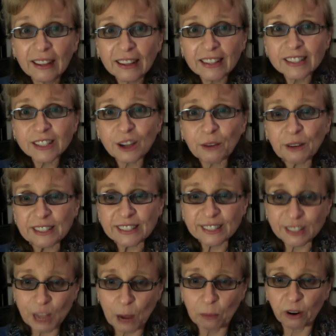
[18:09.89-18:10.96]
So in
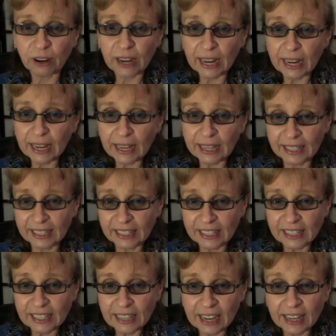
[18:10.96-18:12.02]
summary,
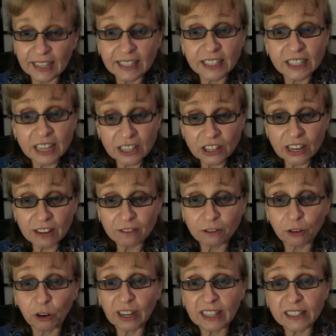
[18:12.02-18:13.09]
teaching
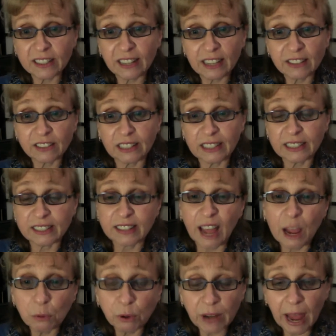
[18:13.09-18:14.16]
for intellectually
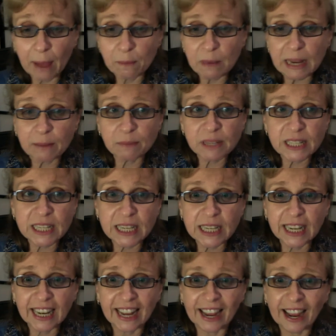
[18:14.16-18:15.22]
disabled, and in
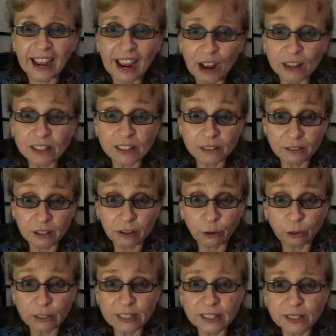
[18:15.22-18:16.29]
particular severe
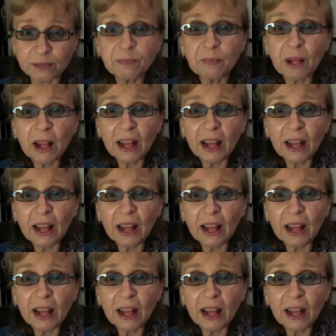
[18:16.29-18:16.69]
autism,